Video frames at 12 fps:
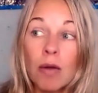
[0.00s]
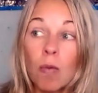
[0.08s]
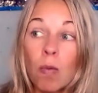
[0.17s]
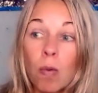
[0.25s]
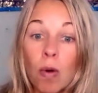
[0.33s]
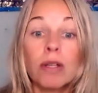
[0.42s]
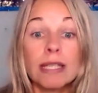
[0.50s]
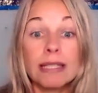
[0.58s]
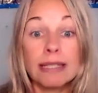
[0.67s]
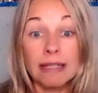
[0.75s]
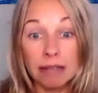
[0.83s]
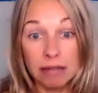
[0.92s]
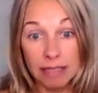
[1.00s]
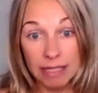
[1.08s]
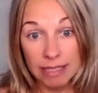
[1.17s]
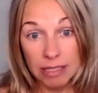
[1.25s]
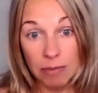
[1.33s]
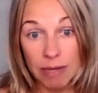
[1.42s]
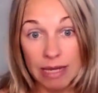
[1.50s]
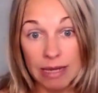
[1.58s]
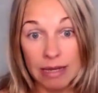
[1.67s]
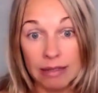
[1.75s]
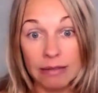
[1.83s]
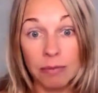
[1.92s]
what still needs to be
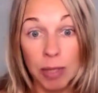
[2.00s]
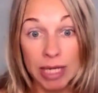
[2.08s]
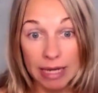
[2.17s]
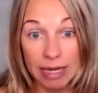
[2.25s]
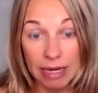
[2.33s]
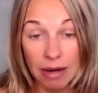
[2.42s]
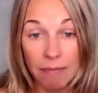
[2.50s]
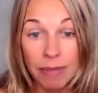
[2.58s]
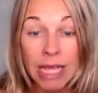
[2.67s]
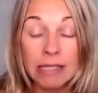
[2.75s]
healed within.